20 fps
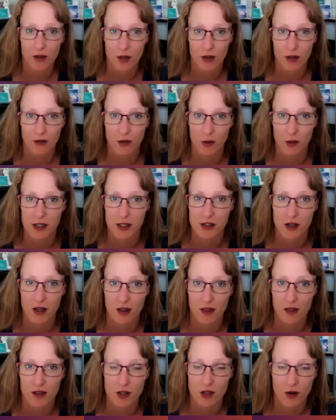your information
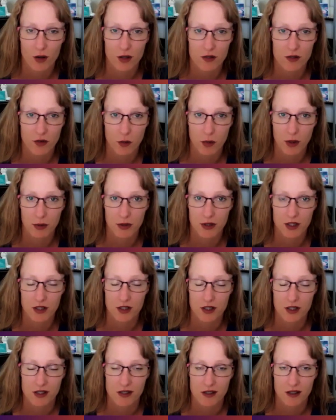in the show notes for people to
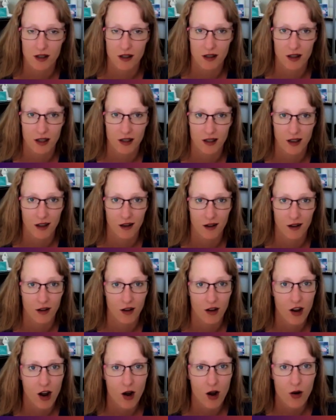just click and
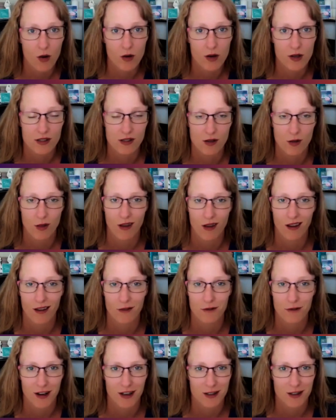go so they can
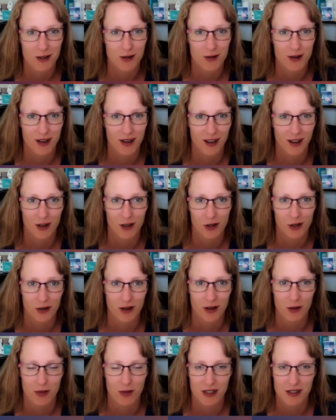find you and get all your
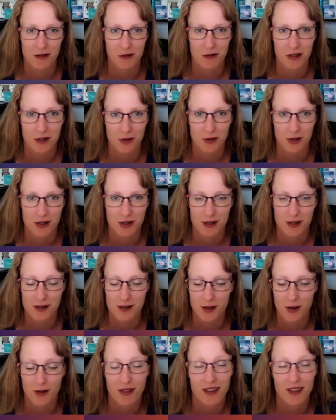amazing resources.
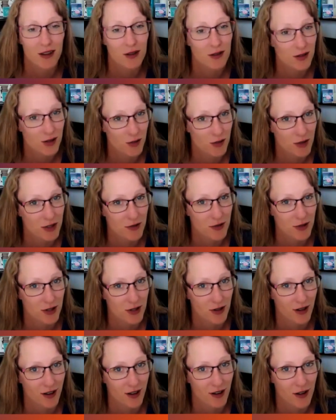So thank you so much for
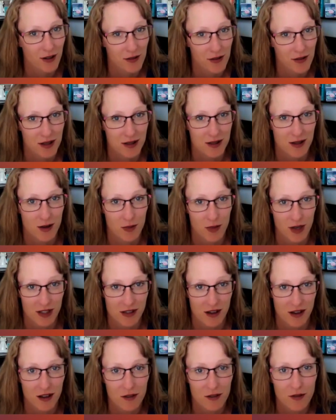sharing all of this
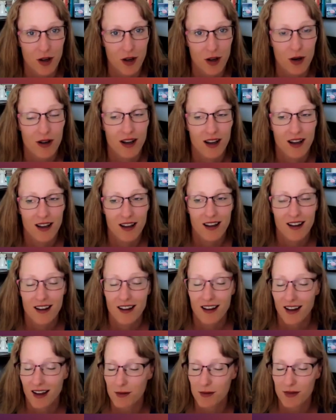amazing info.
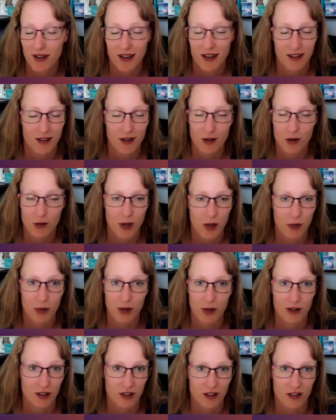I'm, I know
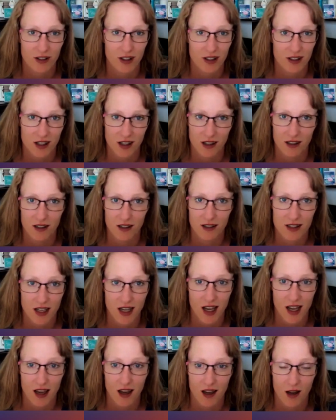people learned a ton
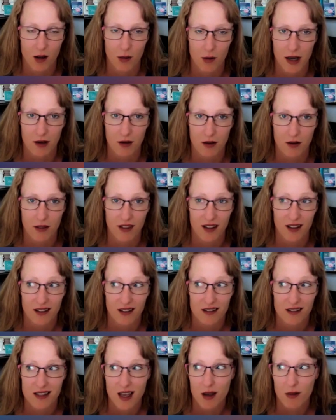today about
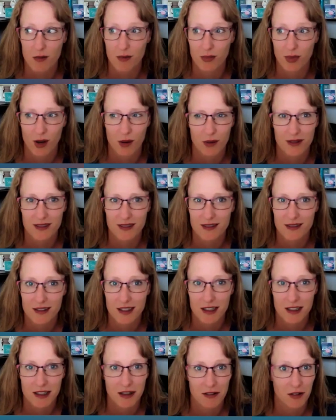things they probably
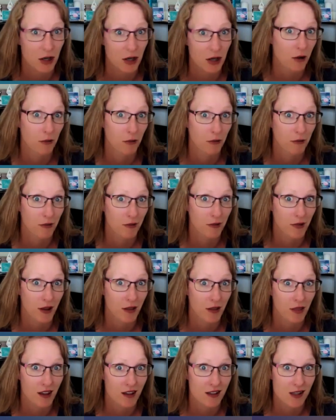didn't even know
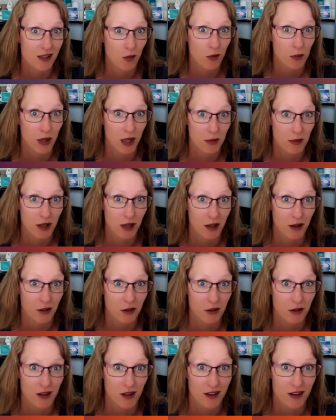and things they were blaming on
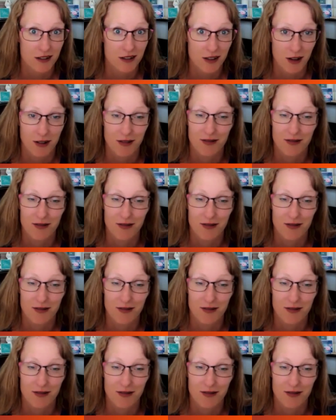other things. So